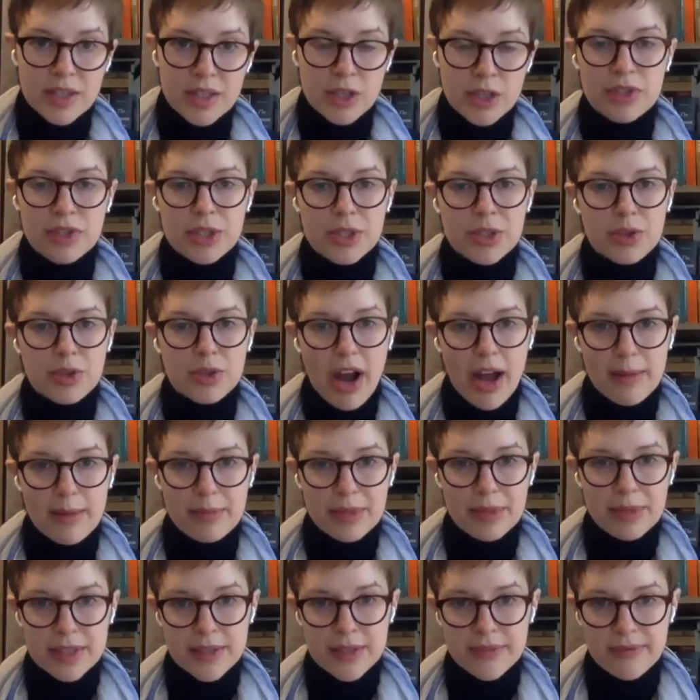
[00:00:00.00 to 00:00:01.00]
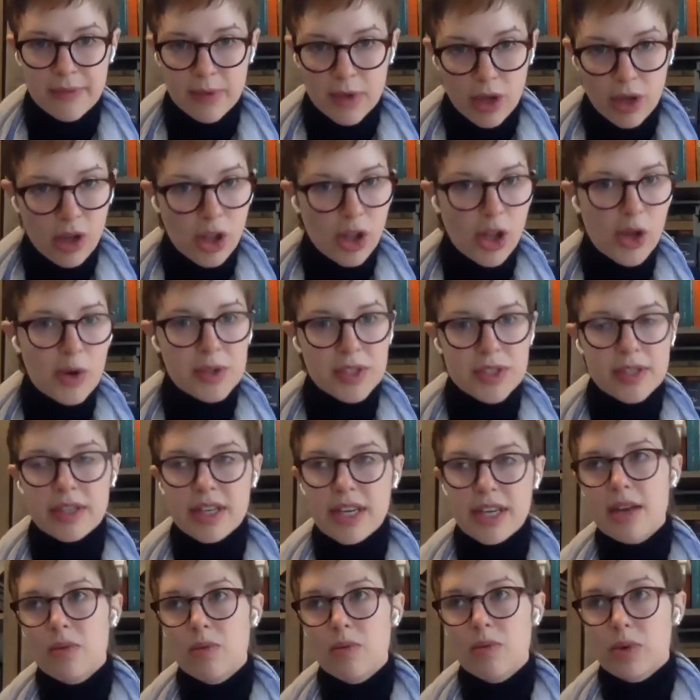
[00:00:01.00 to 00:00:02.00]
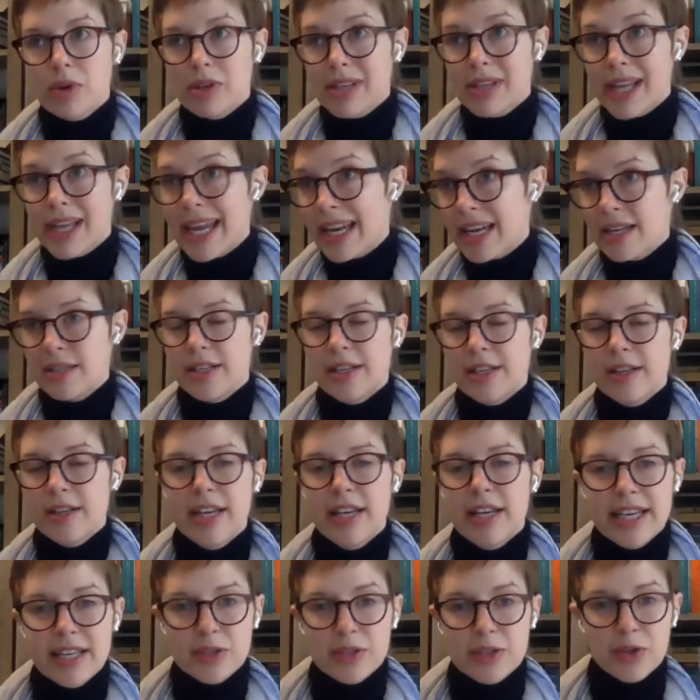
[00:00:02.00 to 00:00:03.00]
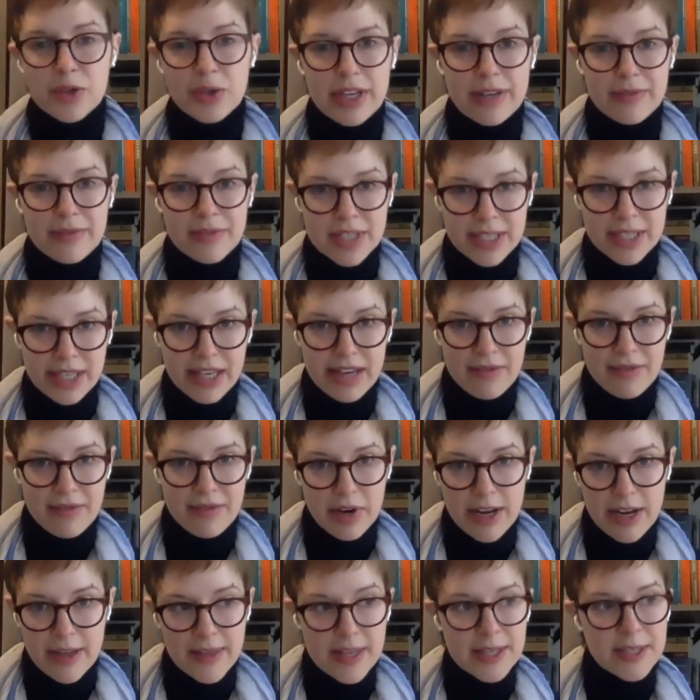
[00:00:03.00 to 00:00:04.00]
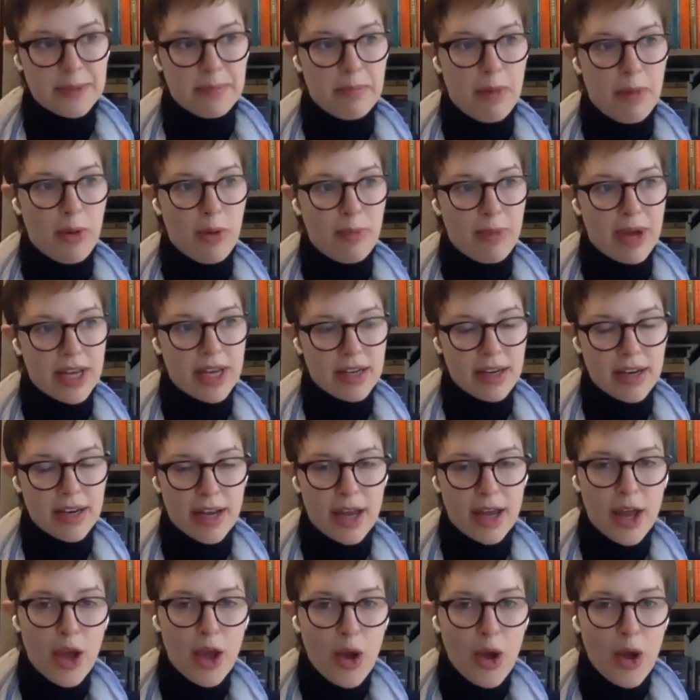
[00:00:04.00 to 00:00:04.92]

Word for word: as you've described, is closely related to the history of slavery in this moment.